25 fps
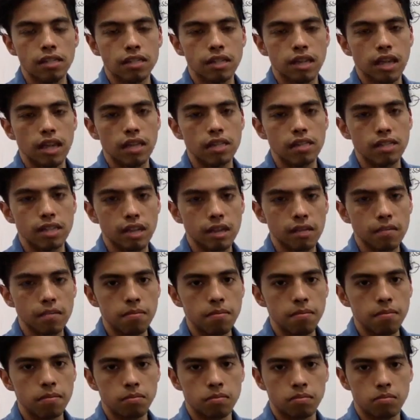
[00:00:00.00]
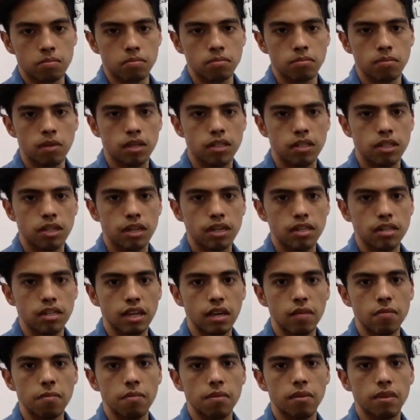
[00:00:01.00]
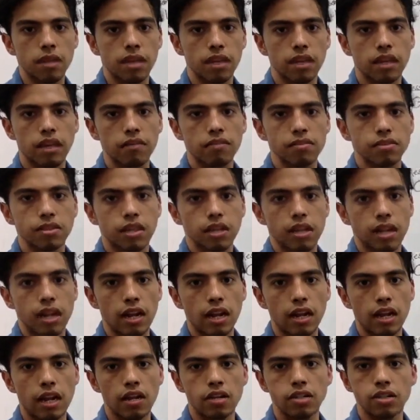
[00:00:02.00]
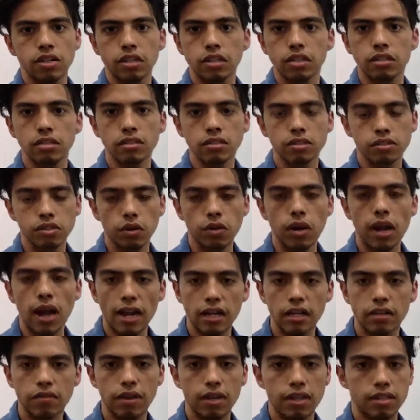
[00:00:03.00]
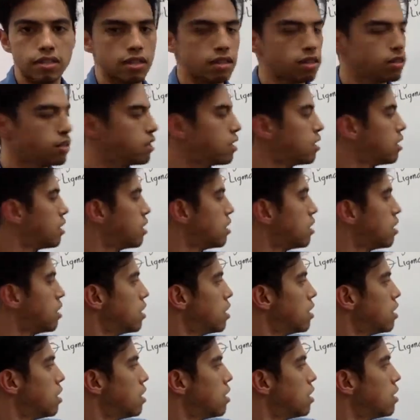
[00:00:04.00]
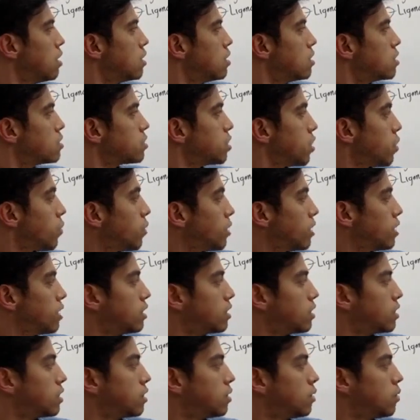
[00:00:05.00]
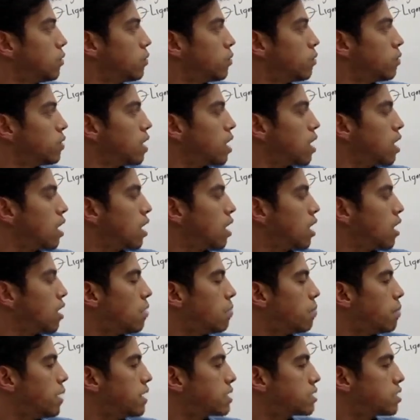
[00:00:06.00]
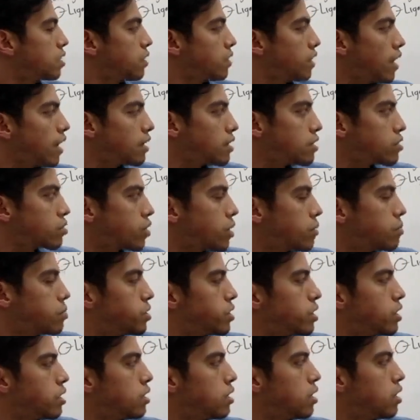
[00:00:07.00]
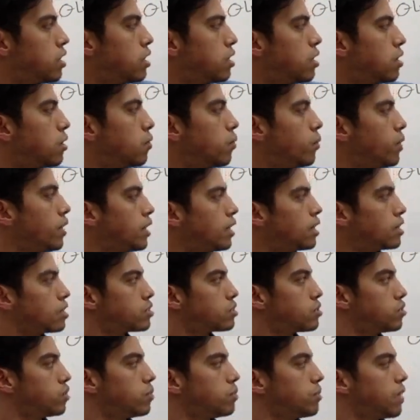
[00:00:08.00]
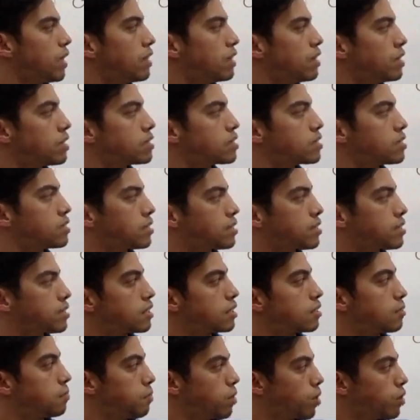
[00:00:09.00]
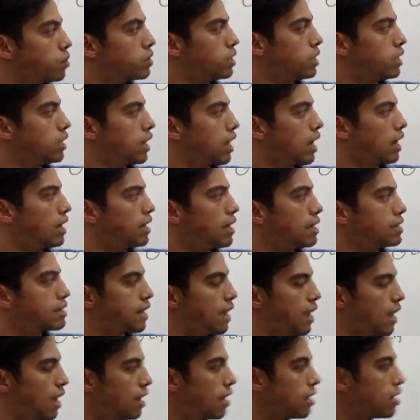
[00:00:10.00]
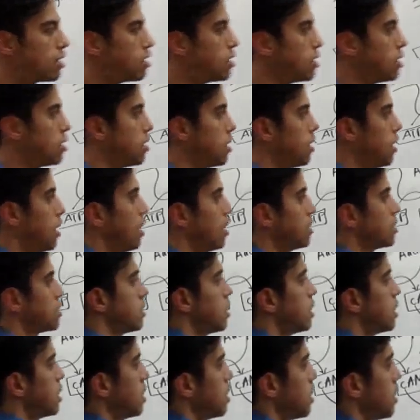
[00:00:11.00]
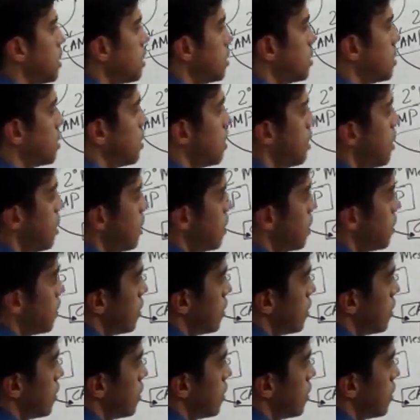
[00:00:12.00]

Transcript: is an enzyme. It's an enzyme that gives kinetic energy, so it activates it. So what, based on that description, we can assume that this protein kinase A is gonna